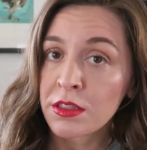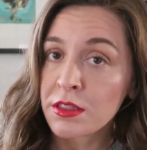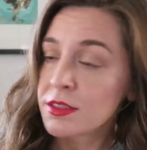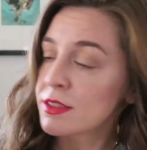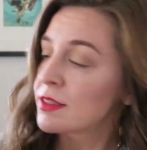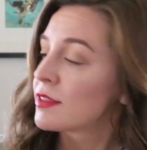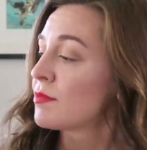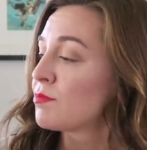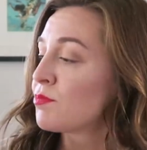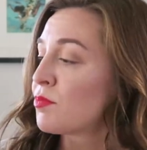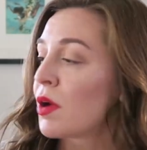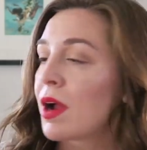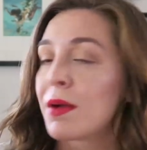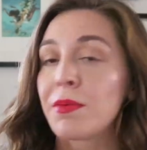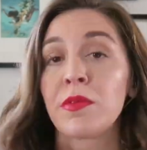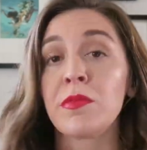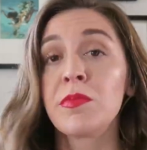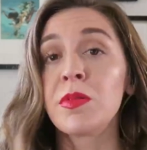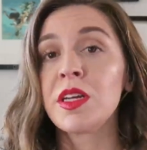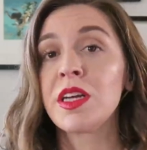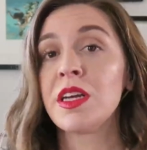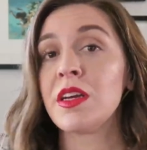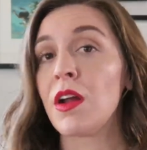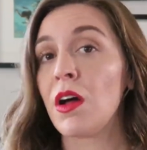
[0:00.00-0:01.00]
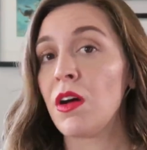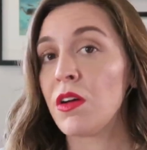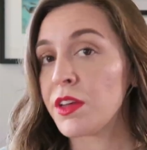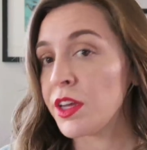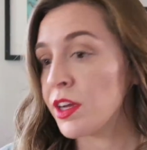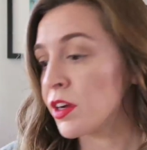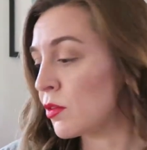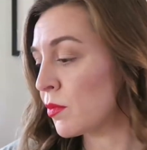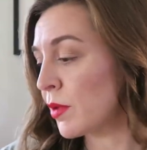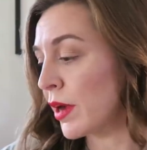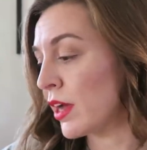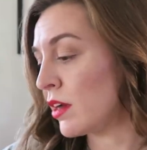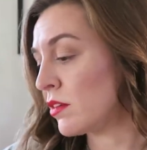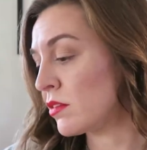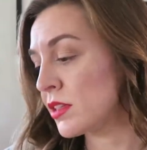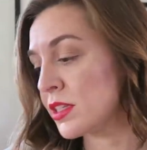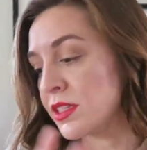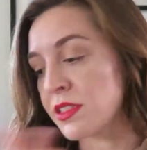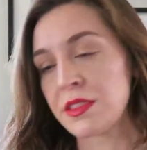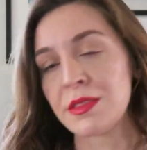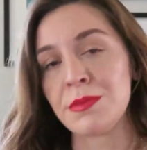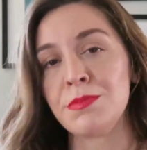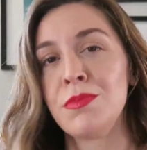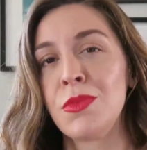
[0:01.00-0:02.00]
It's probably an all year
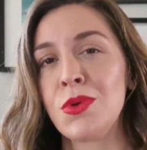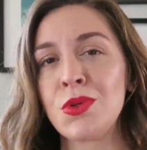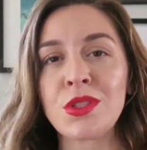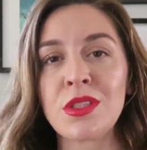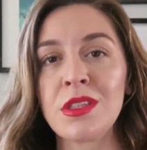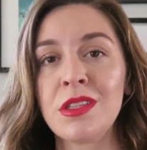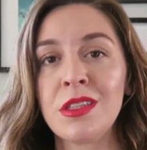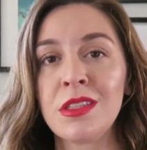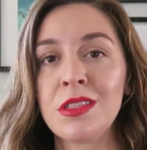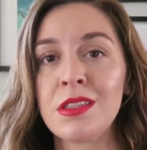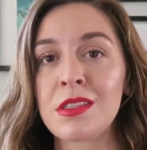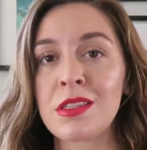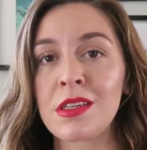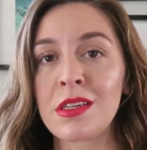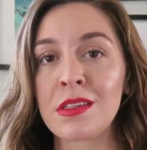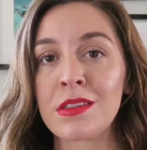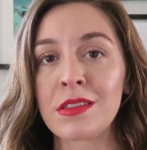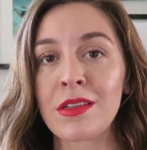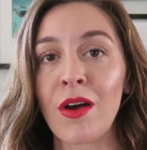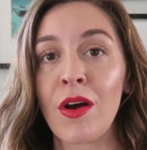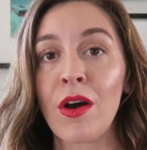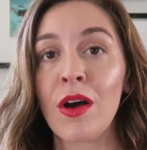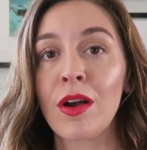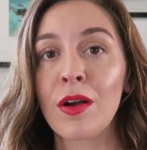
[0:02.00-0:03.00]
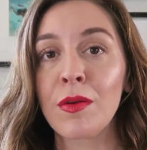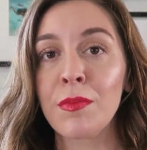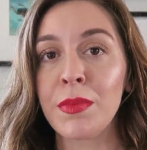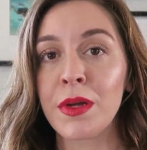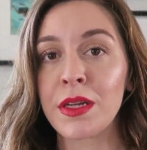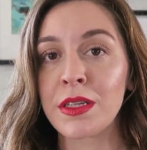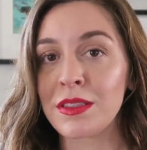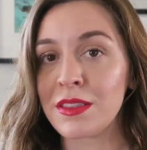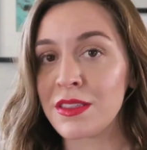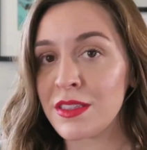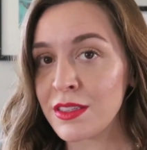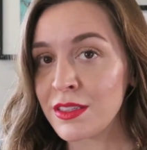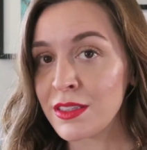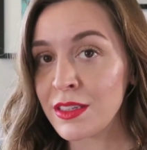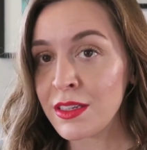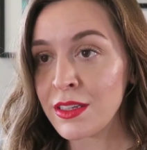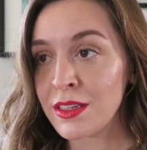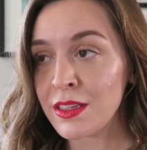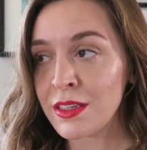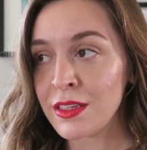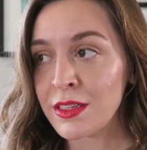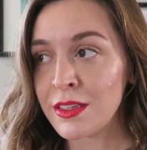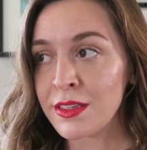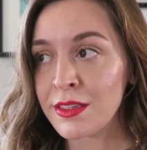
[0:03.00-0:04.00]
round as most of these things are, but
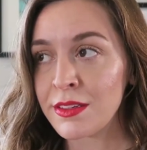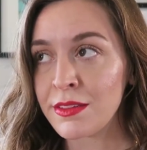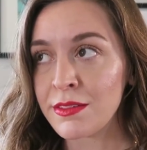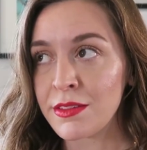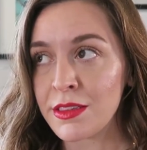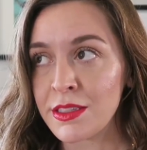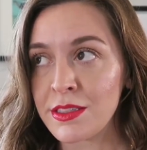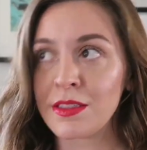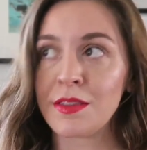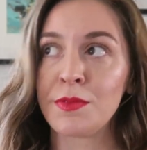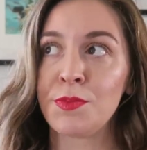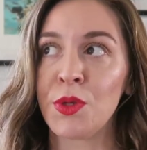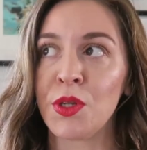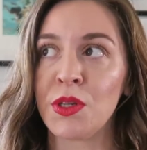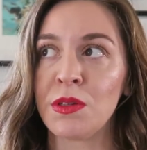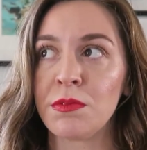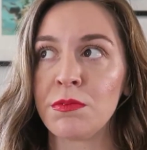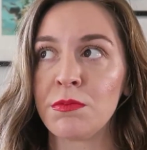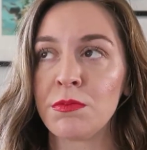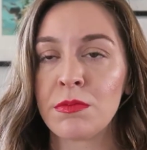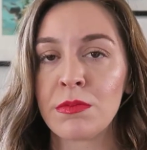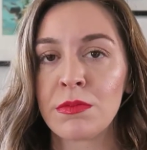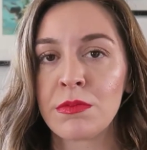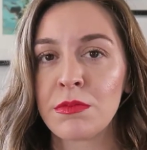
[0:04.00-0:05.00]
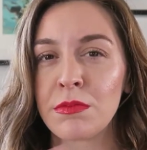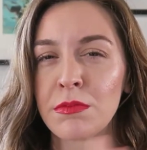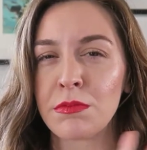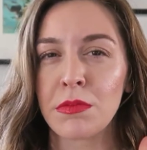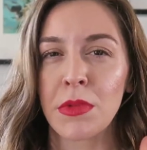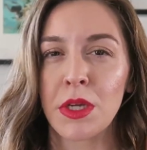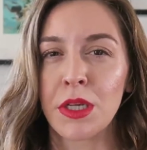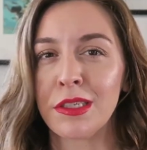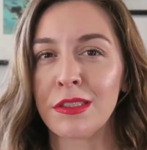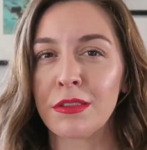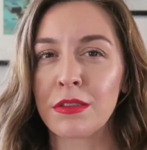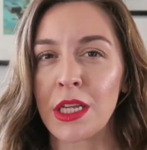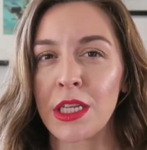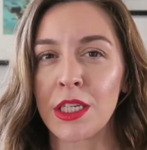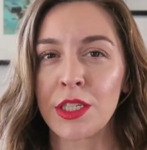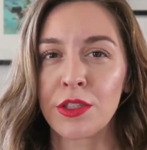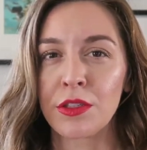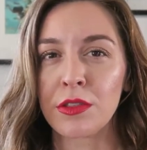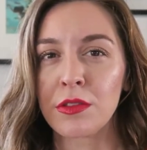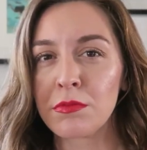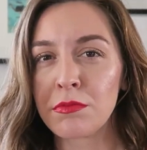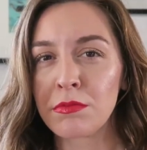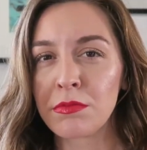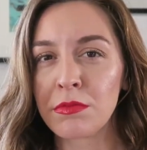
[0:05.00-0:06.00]
this has been an
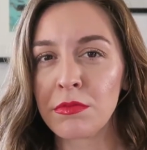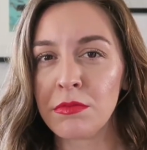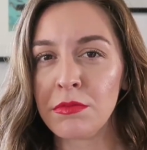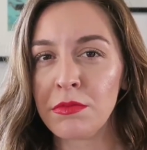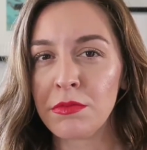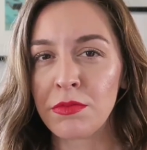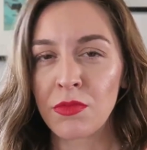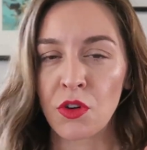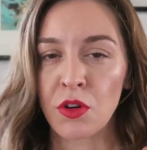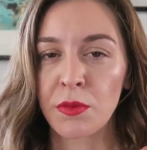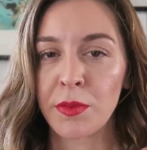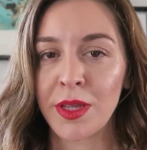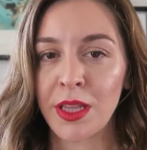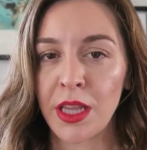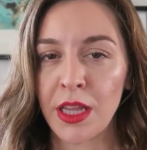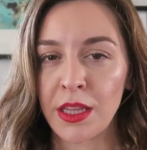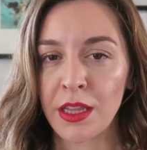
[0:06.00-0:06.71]
essential for me